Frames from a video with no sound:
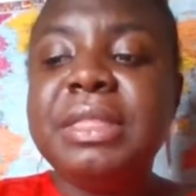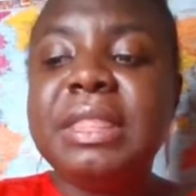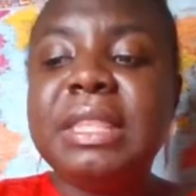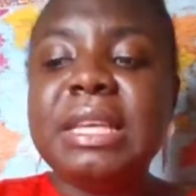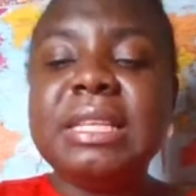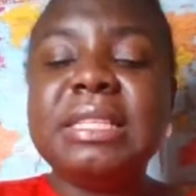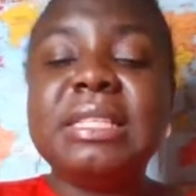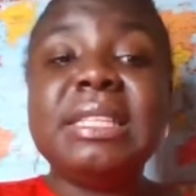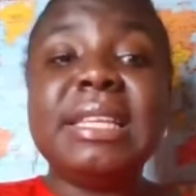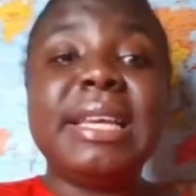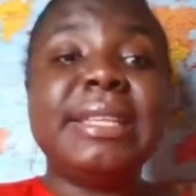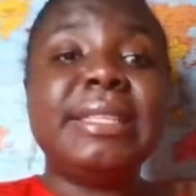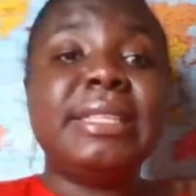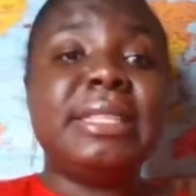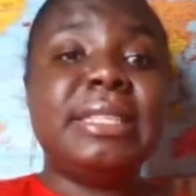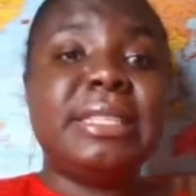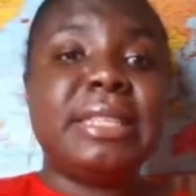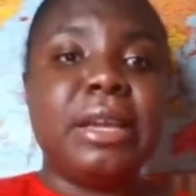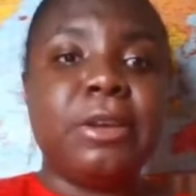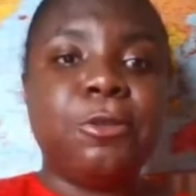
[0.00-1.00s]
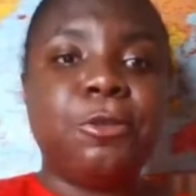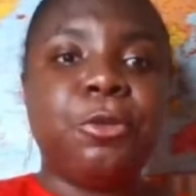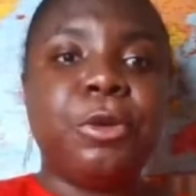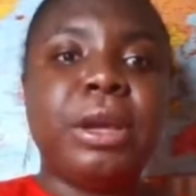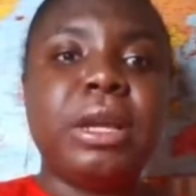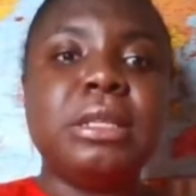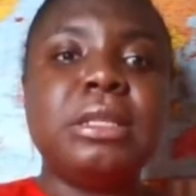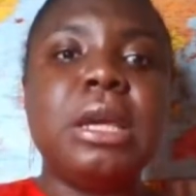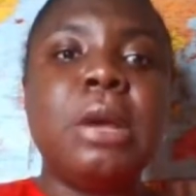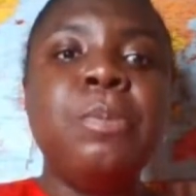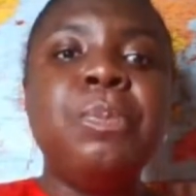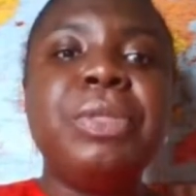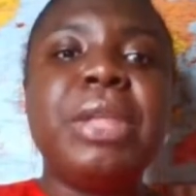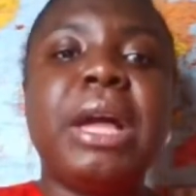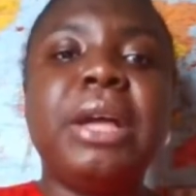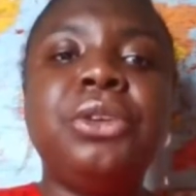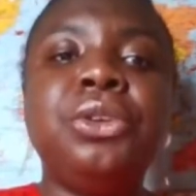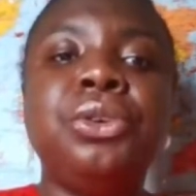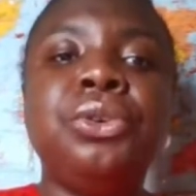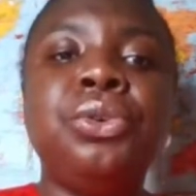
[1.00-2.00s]
This is different.
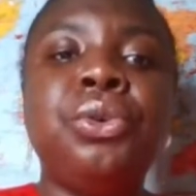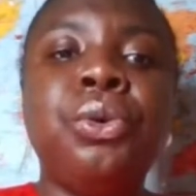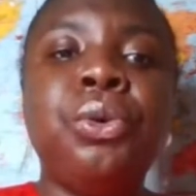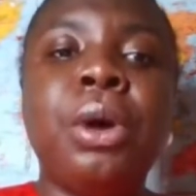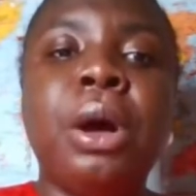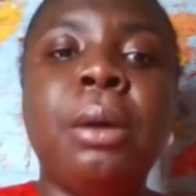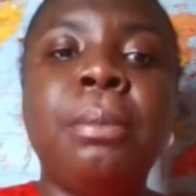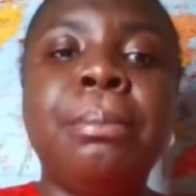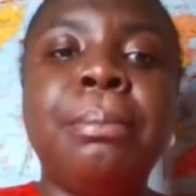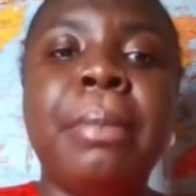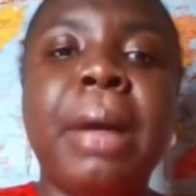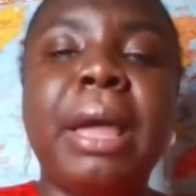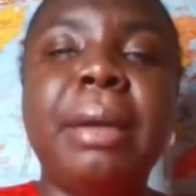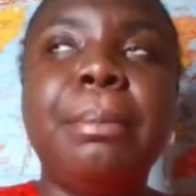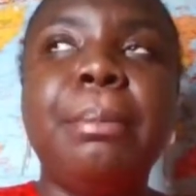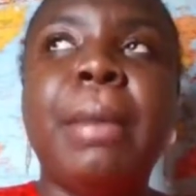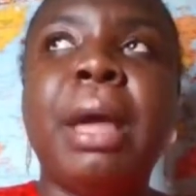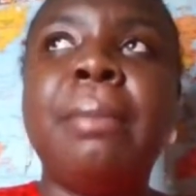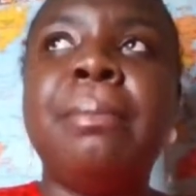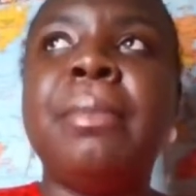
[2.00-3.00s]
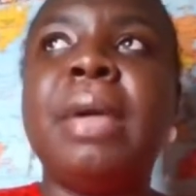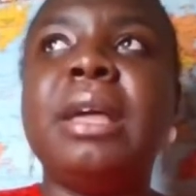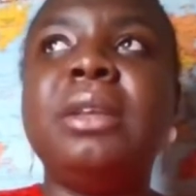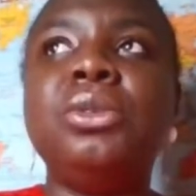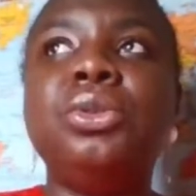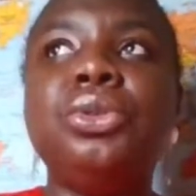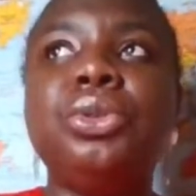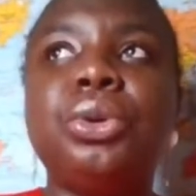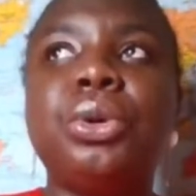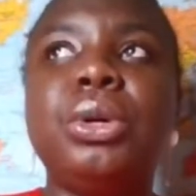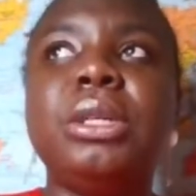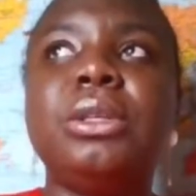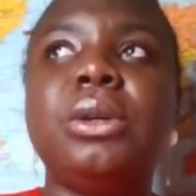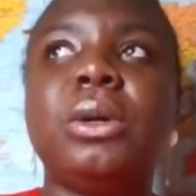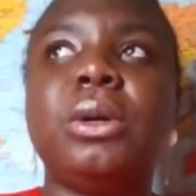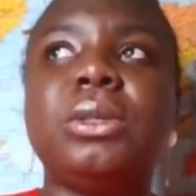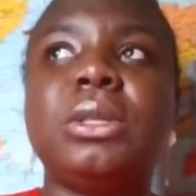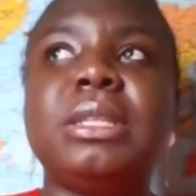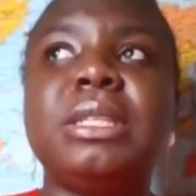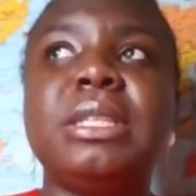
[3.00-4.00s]
And you know, my mentor,
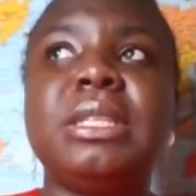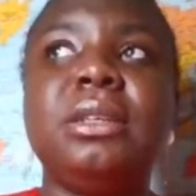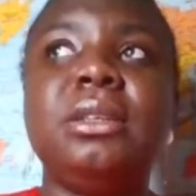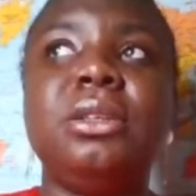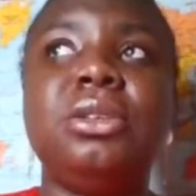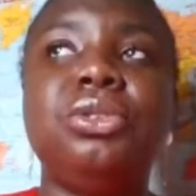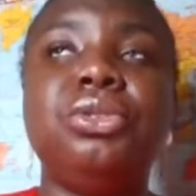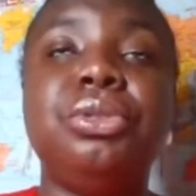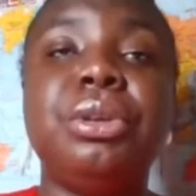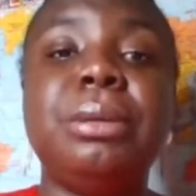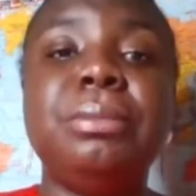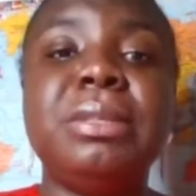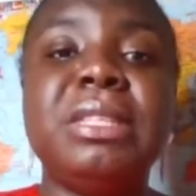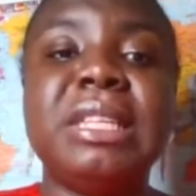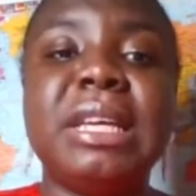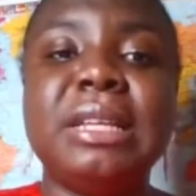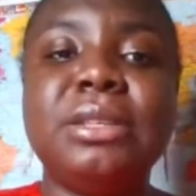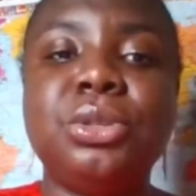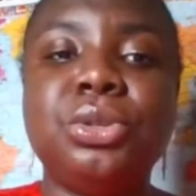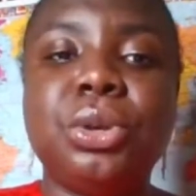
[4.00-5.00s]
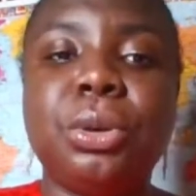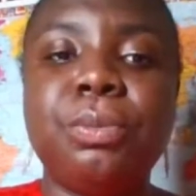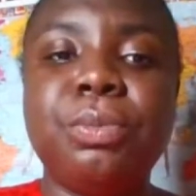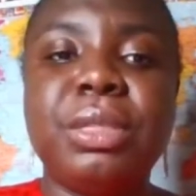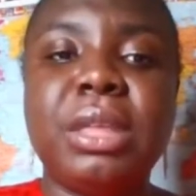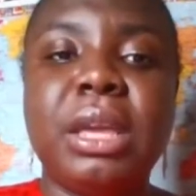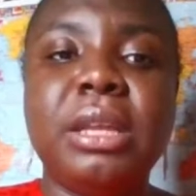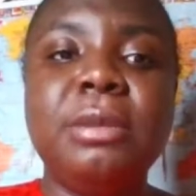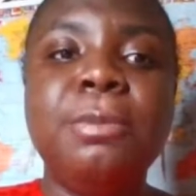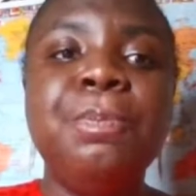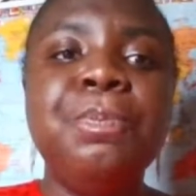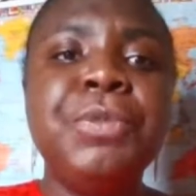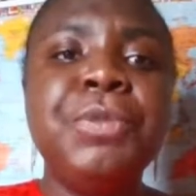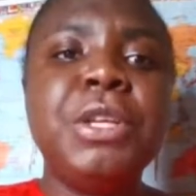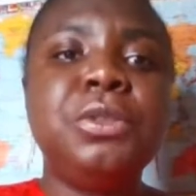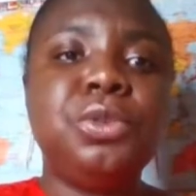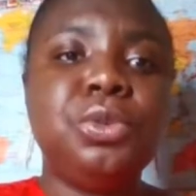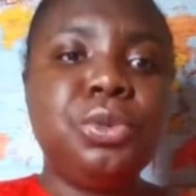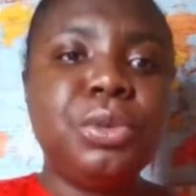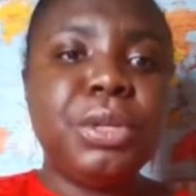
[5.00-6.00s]
Dr. Cindy Trim, said something
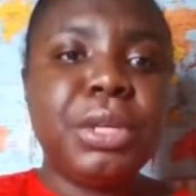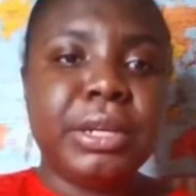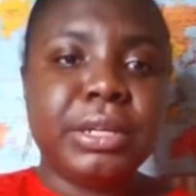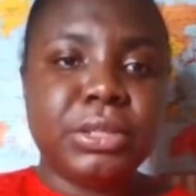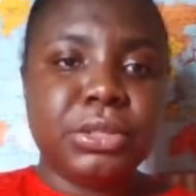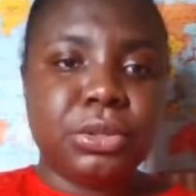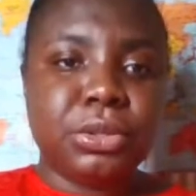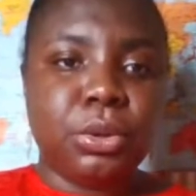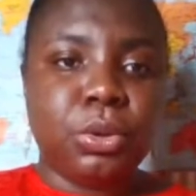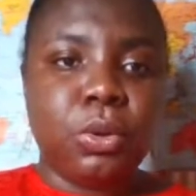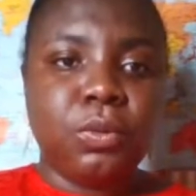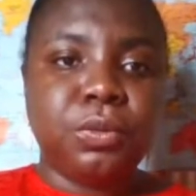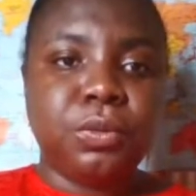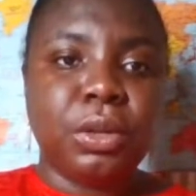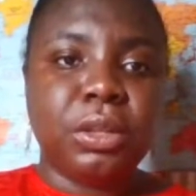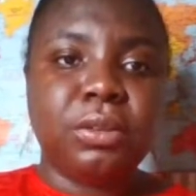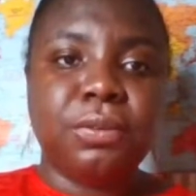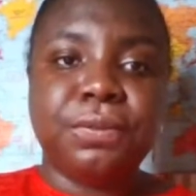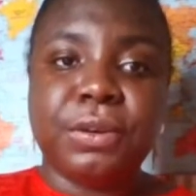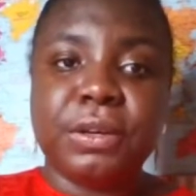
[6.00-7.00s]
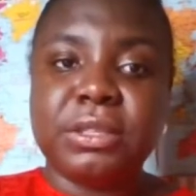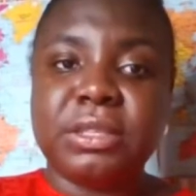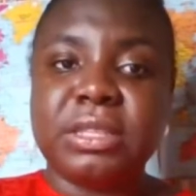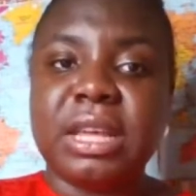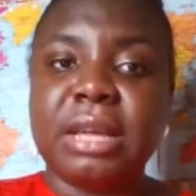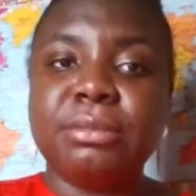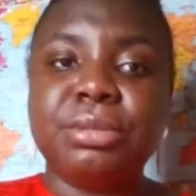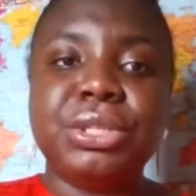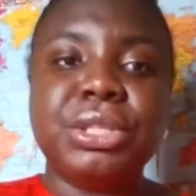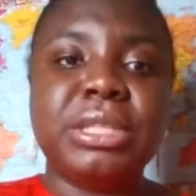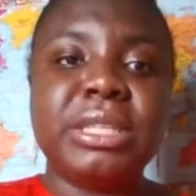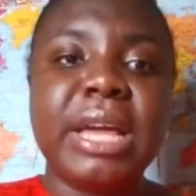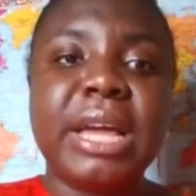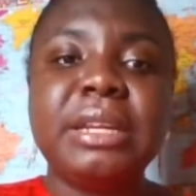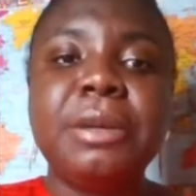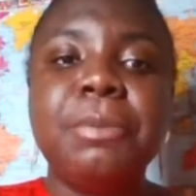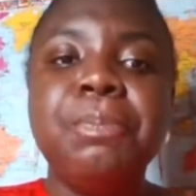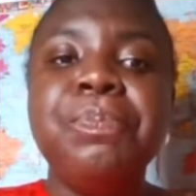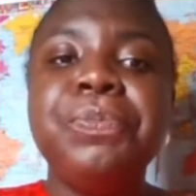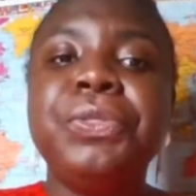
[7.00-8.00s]
2 years ago for the first time. She
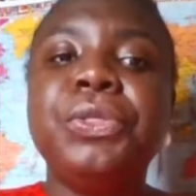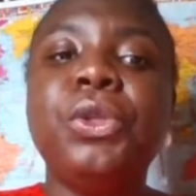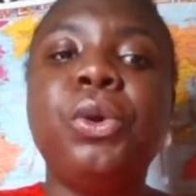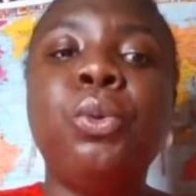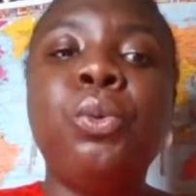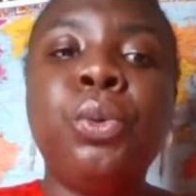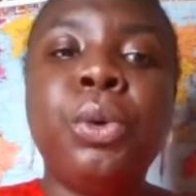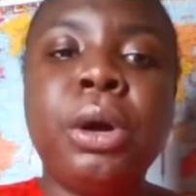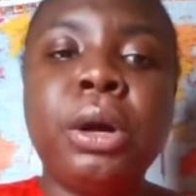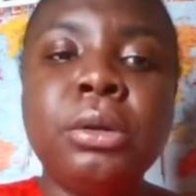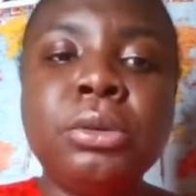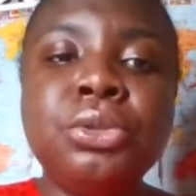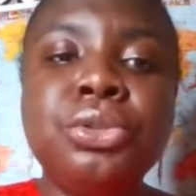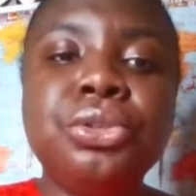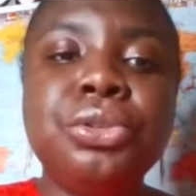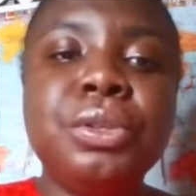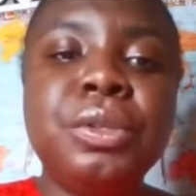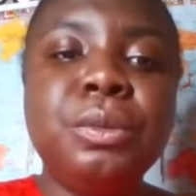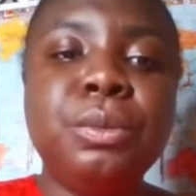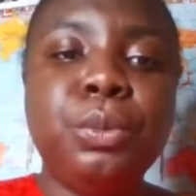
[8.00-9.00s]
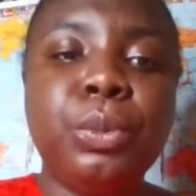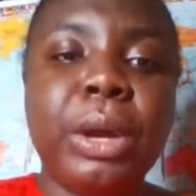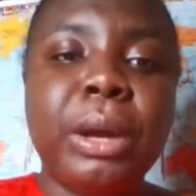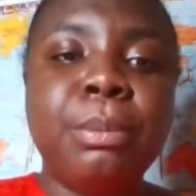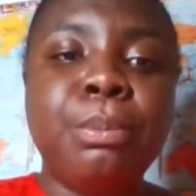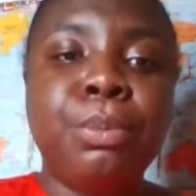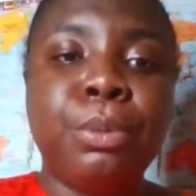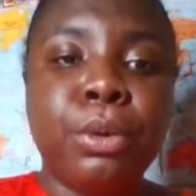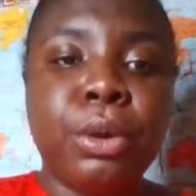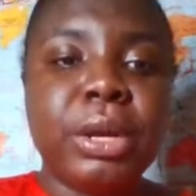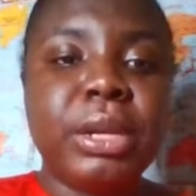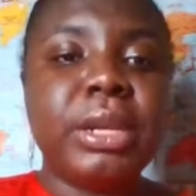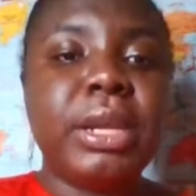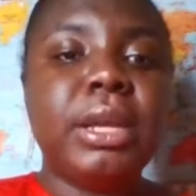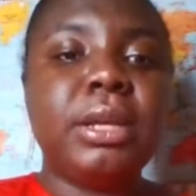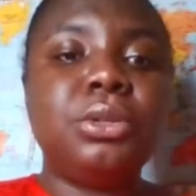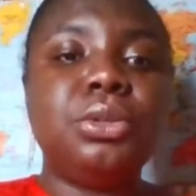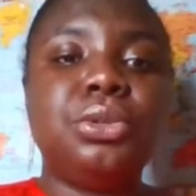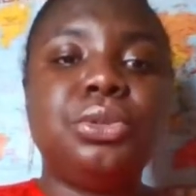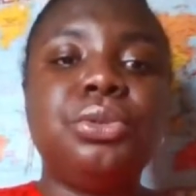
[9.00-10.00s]
said, the world you were born
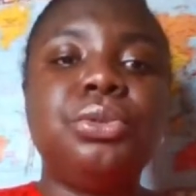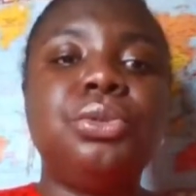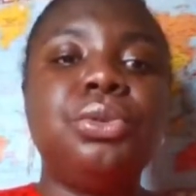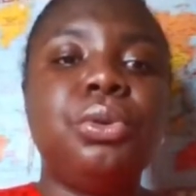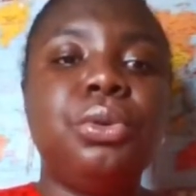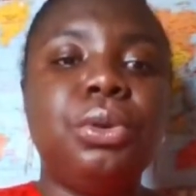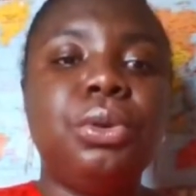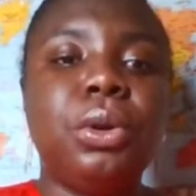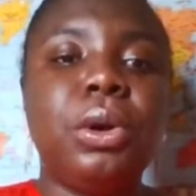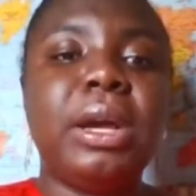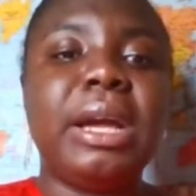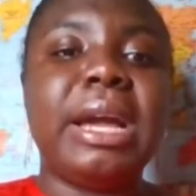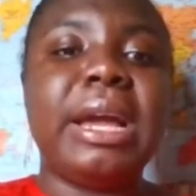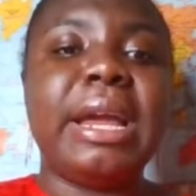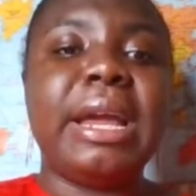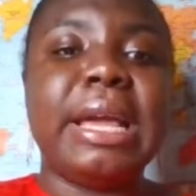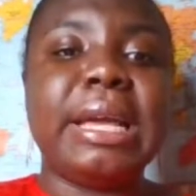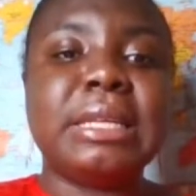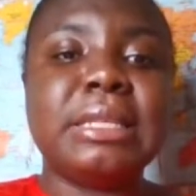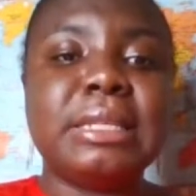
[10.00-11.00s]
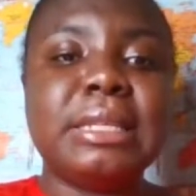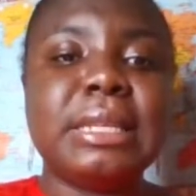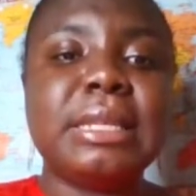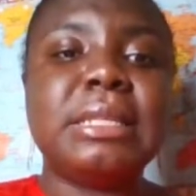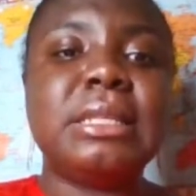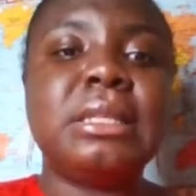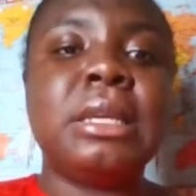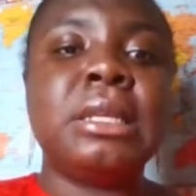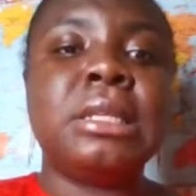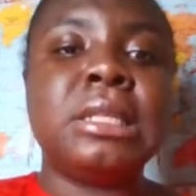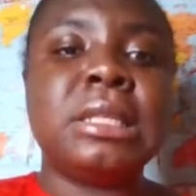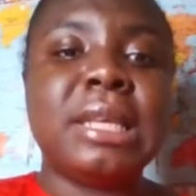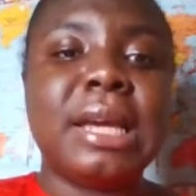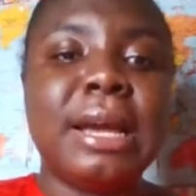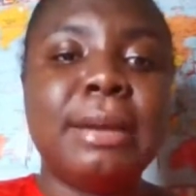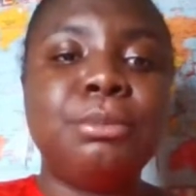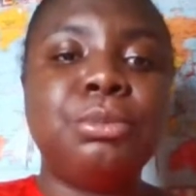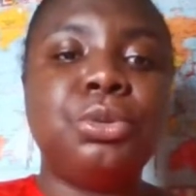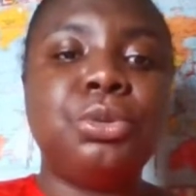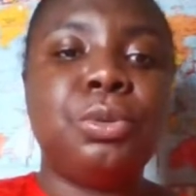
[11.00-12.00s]
into no longer exists. It's
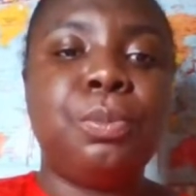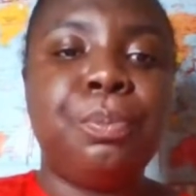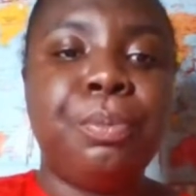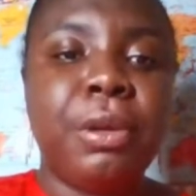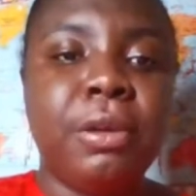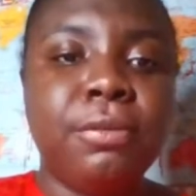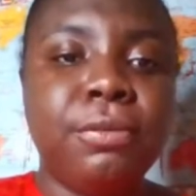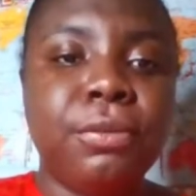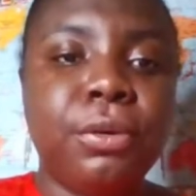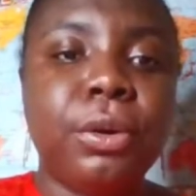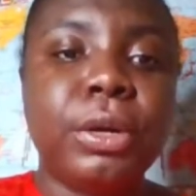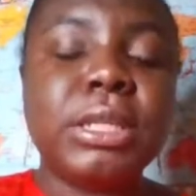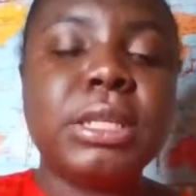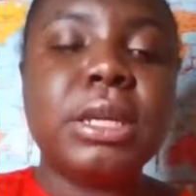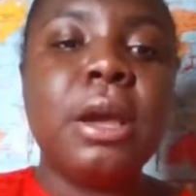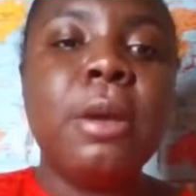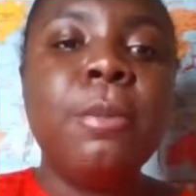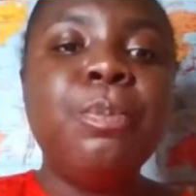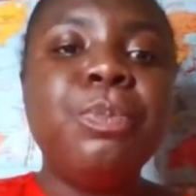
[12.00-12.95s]
time to pivot.